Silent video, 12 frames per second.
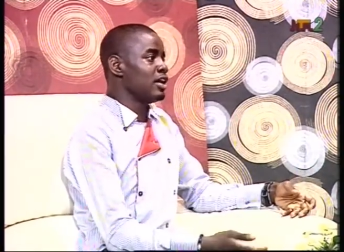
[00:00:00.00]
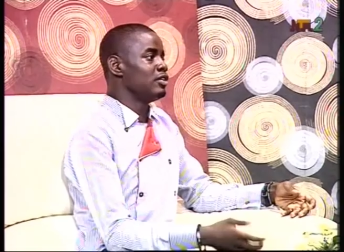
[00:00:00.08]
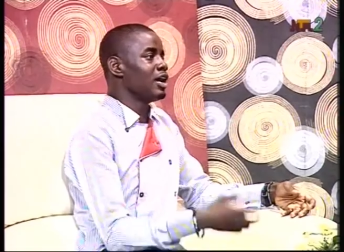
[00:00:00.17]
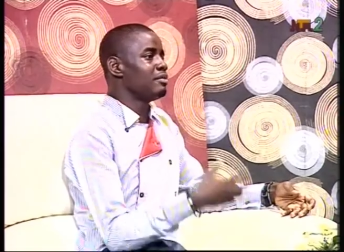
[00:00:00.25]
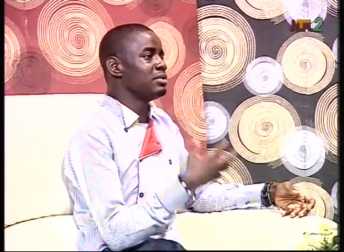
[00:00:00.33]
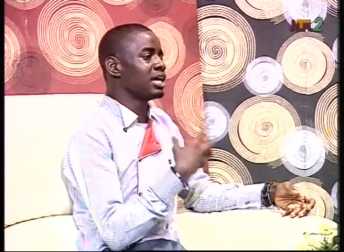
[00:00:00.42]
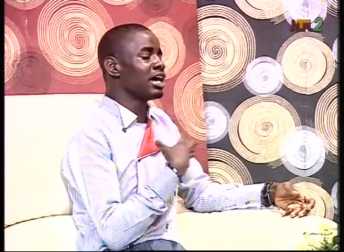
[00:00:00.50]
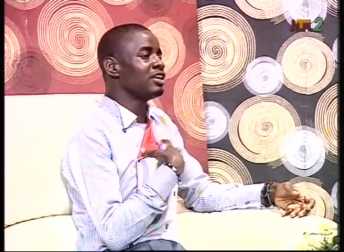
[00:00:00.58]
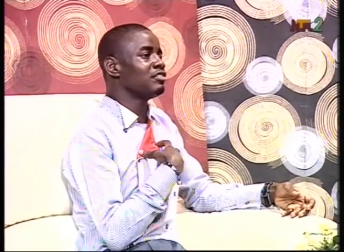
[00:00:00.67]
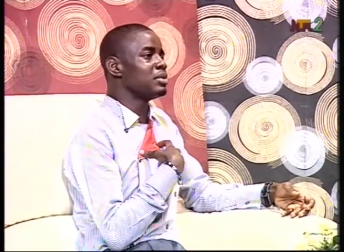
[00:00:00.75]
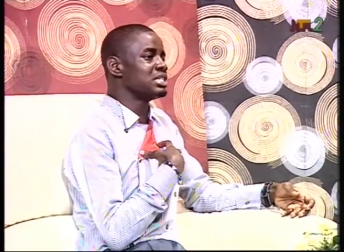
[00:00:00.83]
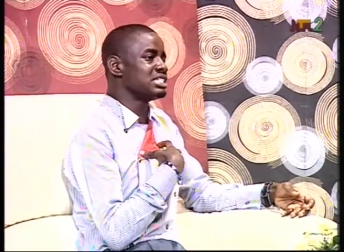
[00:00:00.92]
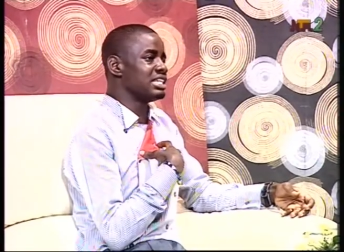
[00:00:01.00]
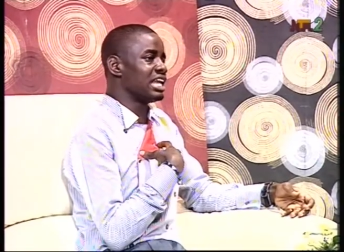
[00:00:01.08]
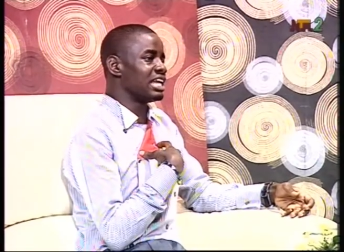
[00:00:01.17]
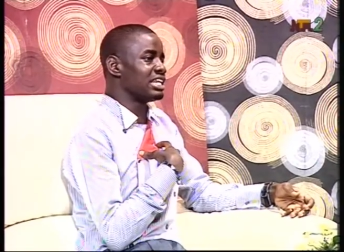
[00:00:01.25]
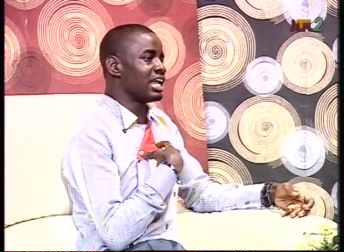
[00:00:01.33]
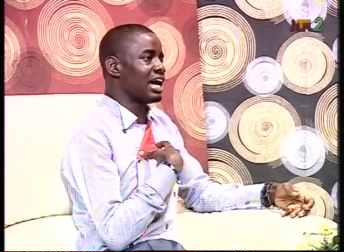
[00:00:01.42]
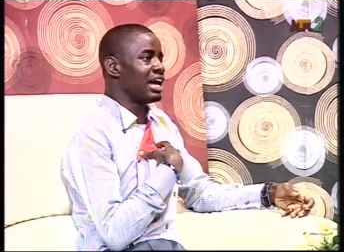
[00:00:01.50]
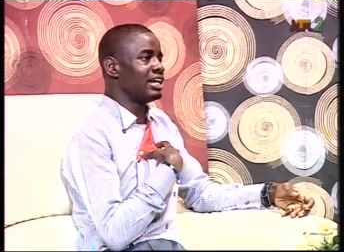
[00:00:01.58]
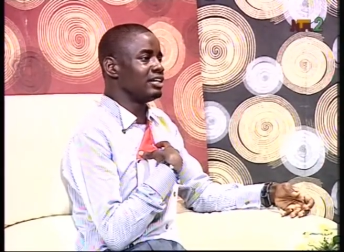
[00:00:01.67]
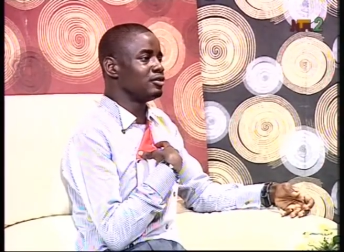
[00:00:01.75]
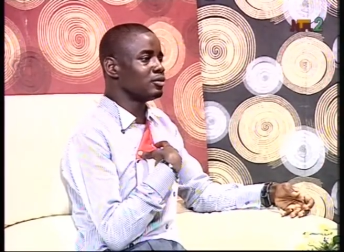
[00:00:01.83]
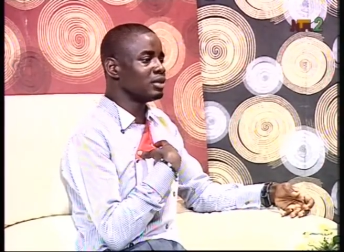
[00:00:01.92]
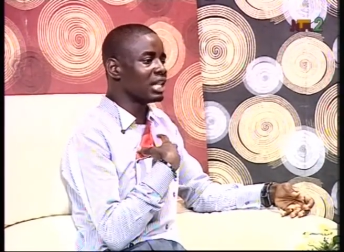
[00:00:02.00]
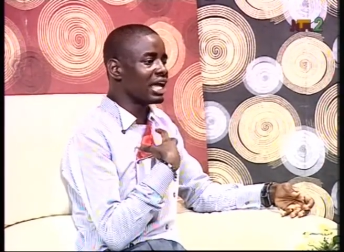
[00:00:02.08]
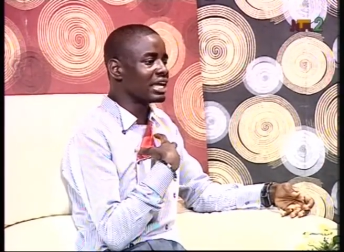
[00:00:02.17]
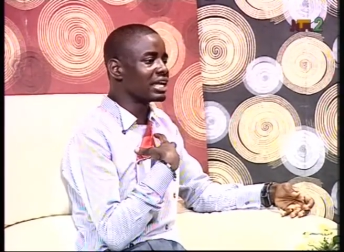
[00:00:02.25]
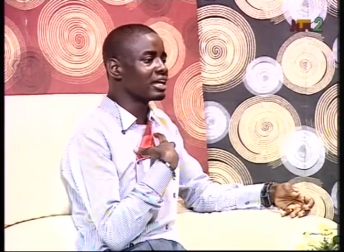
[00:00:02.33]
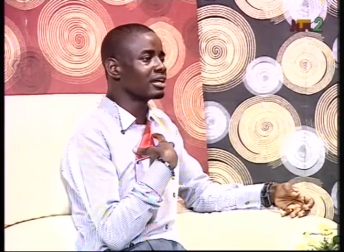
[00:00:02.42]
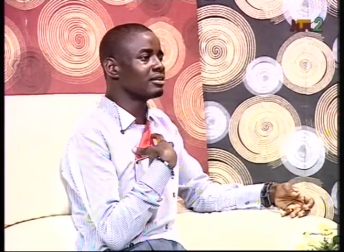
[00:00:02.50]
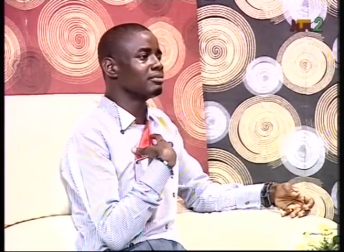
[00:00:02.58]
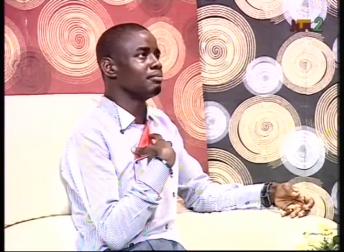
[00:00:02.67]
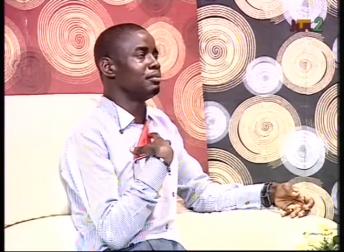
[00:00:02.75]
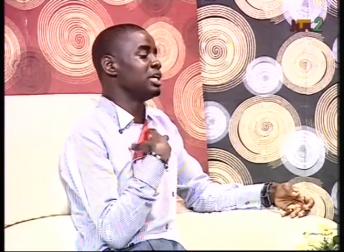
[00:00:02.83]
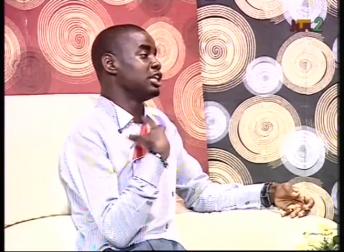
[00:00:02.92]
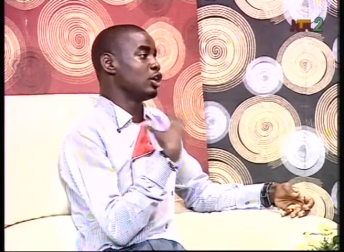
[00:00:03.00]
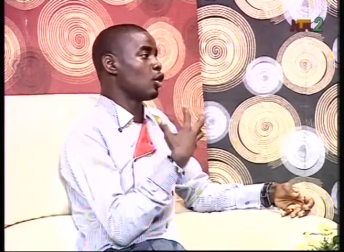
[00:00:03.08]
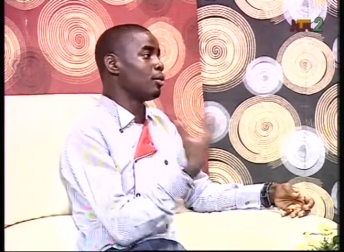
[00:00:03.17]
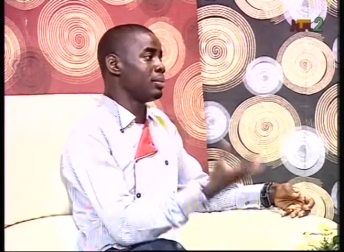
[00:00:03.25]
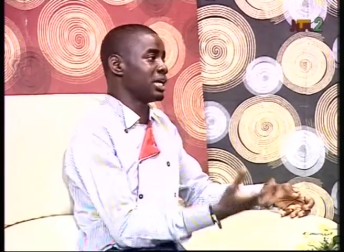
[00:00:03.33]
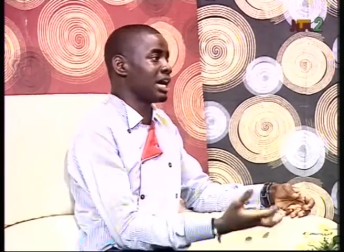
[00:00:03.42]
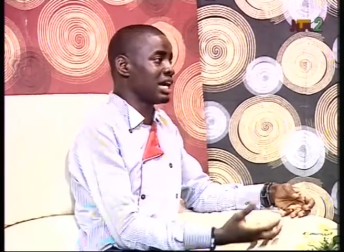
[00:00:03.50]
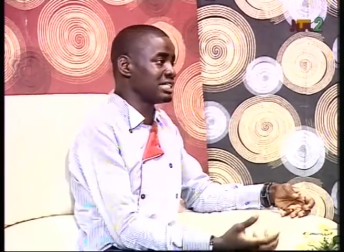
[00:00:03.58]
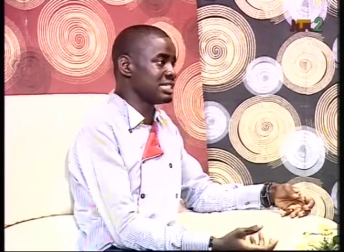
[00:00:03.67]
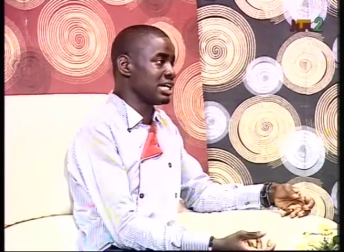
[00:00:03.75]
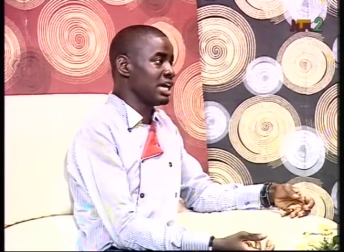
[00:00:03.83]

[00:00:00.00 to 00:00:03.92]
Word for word: You know, I'm the kind of person that I don't like being a copycat.